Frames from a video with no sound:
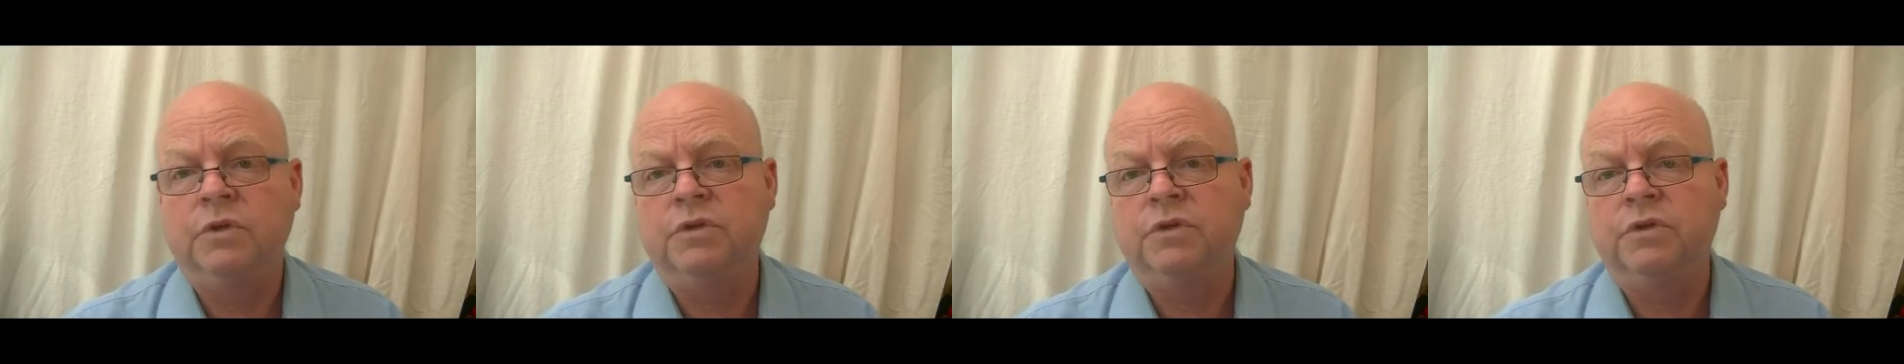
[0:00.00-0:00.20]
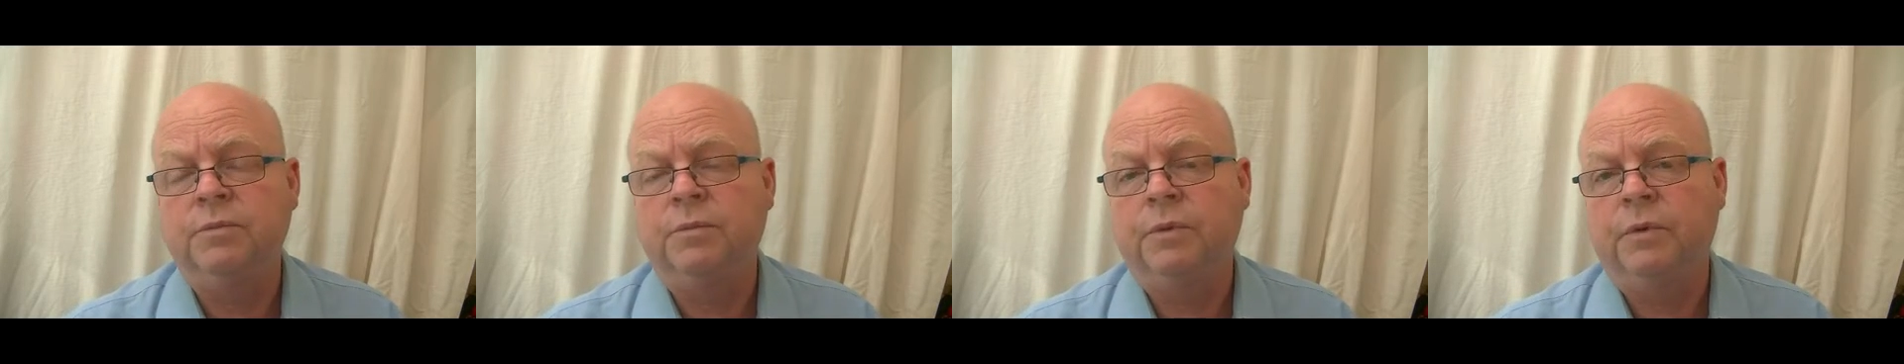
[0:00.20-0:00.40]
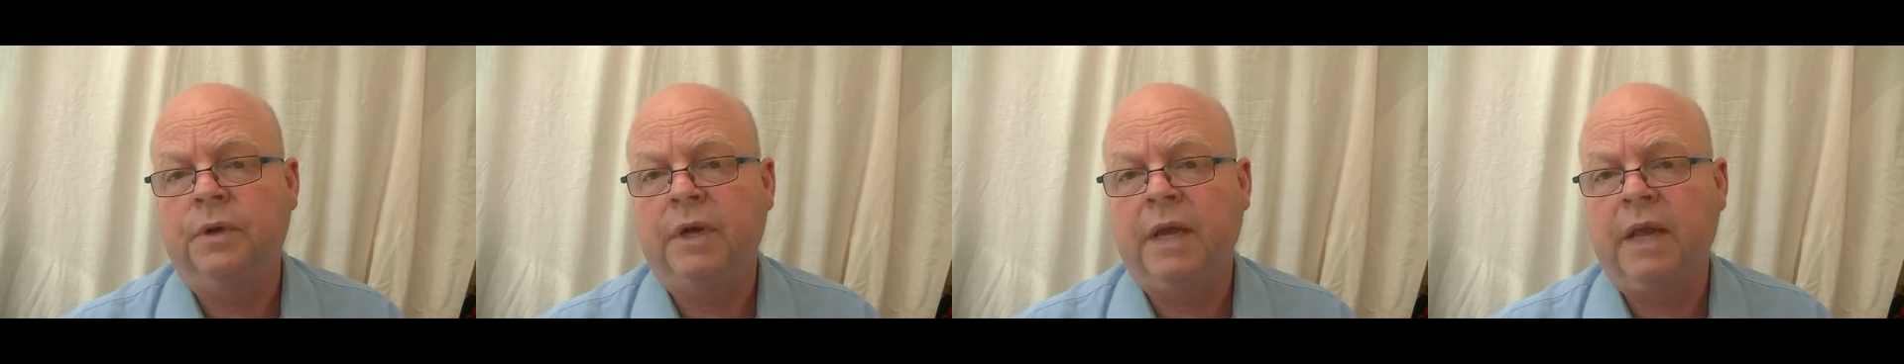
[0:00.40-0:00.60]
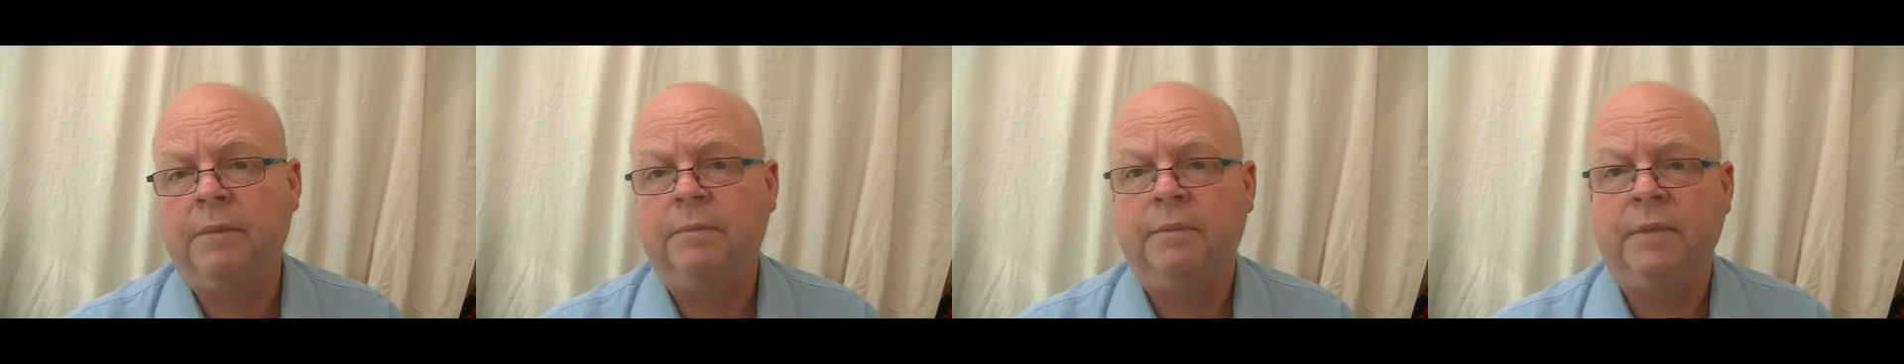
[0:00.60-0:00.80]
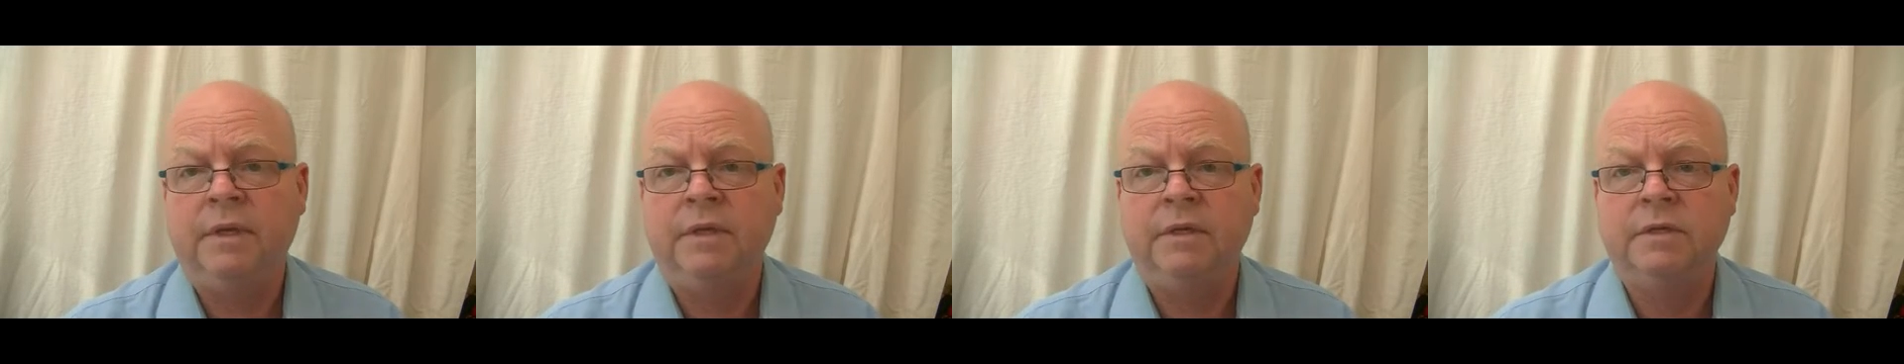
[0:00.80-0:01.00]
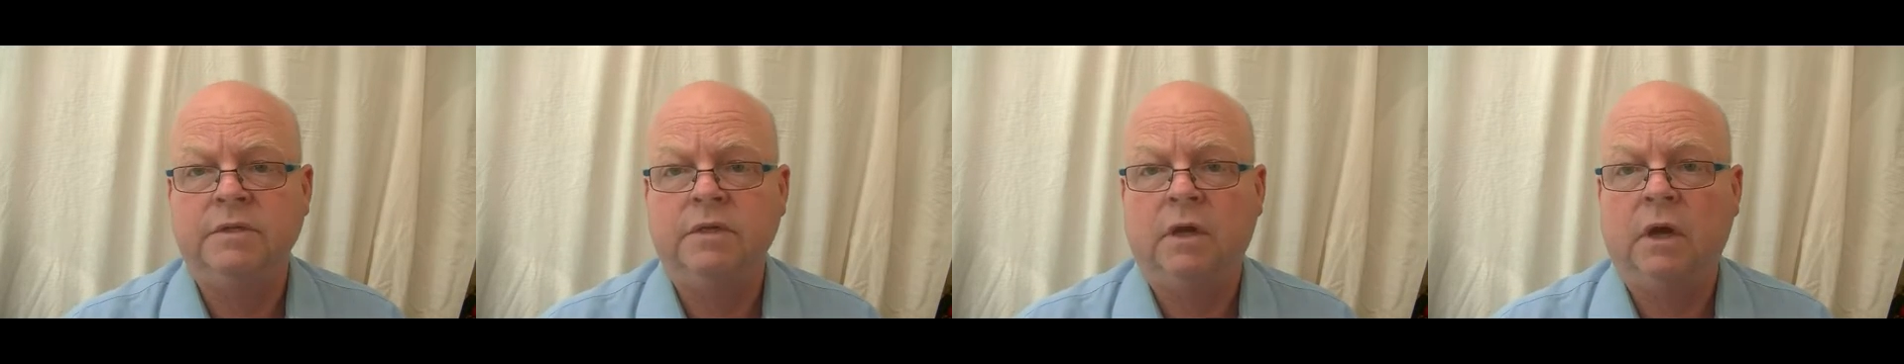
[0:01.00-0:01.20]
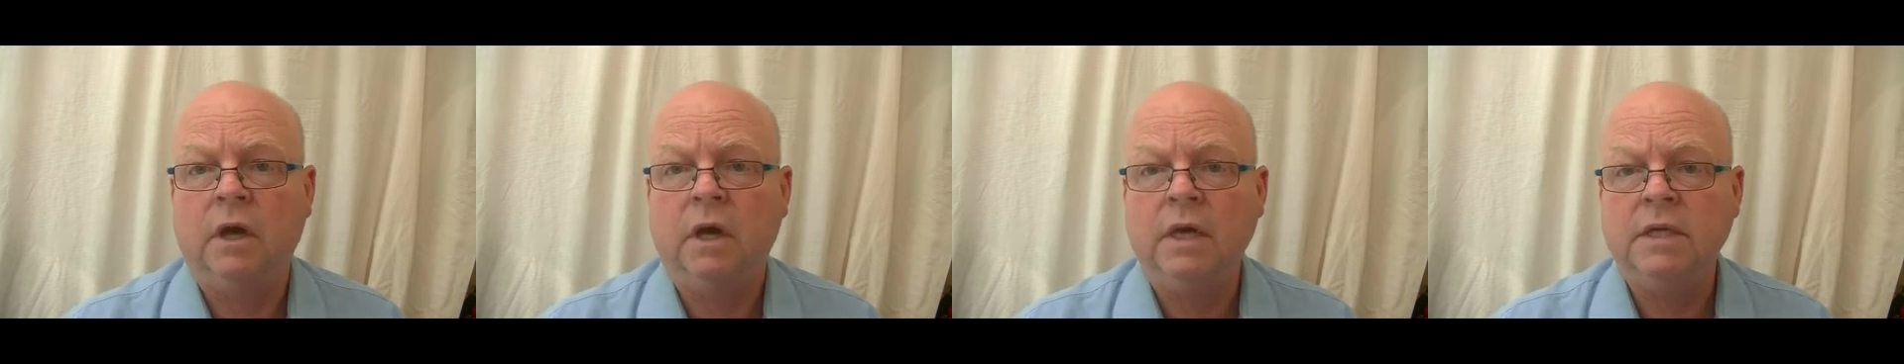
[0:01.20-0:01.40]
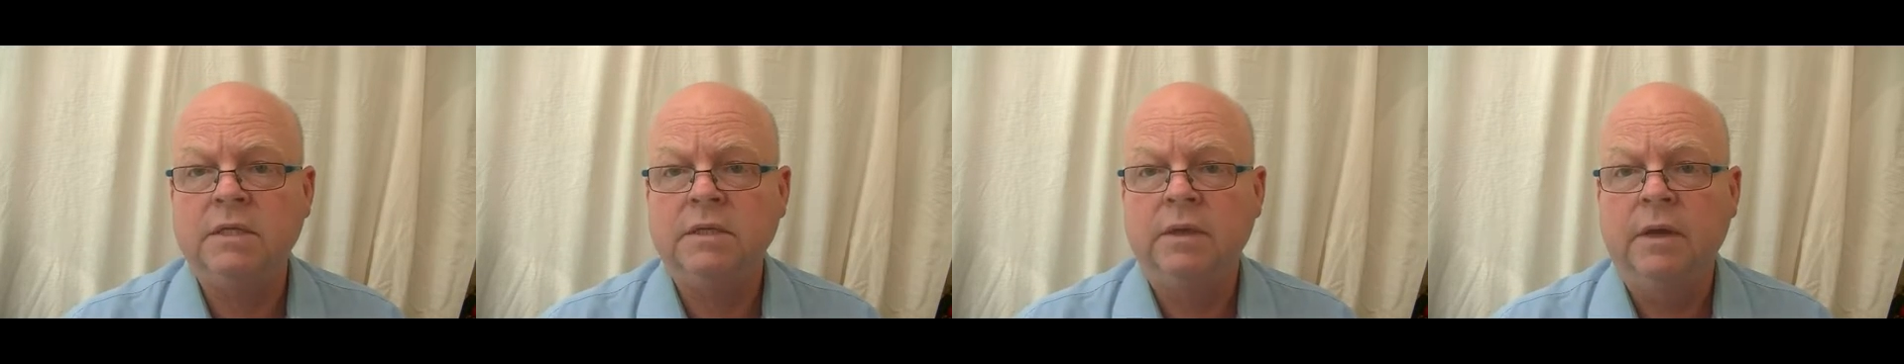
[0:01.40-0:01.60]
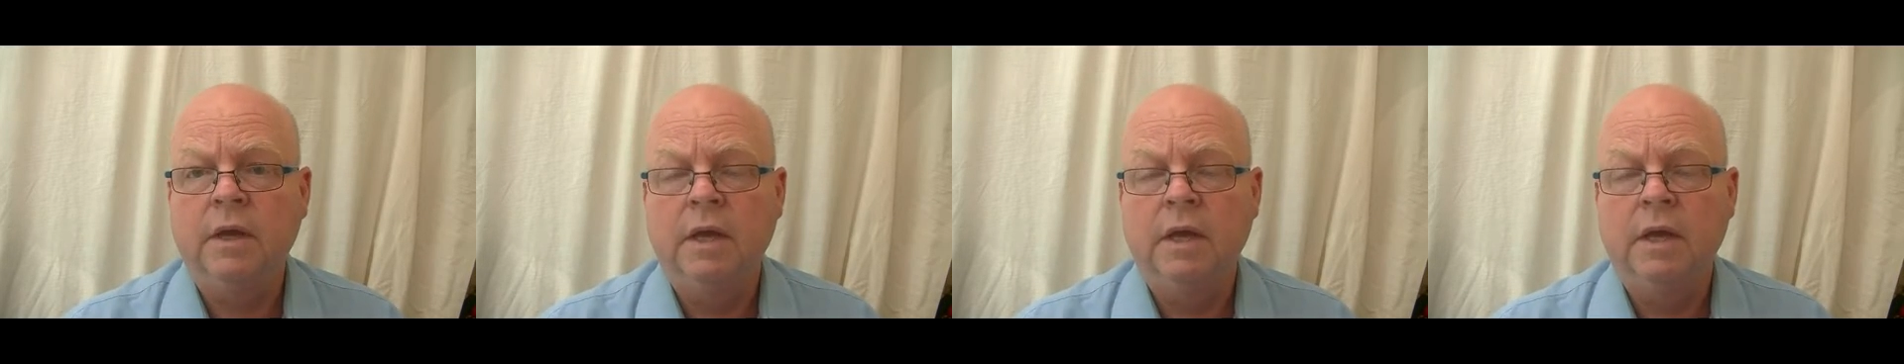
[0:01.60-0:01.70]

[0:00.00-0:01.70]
2.8 metres height,